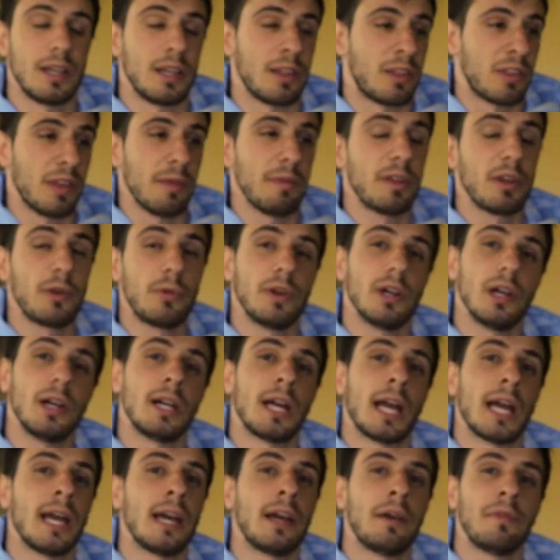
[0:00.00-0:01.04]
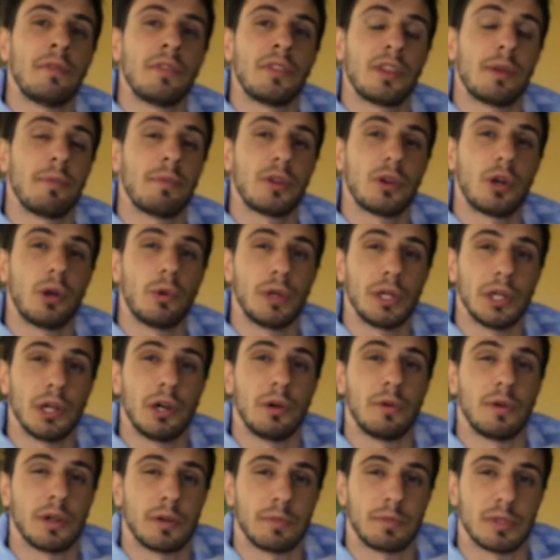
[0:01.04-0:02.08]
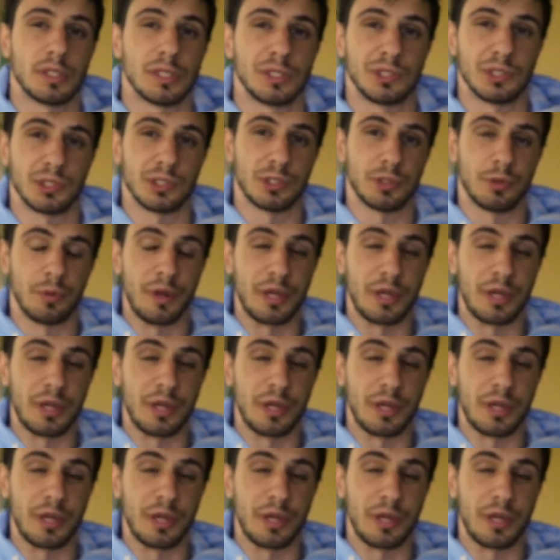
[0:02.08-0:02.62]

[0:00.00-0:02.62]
It's something we all have, it's something that we all want to pursue.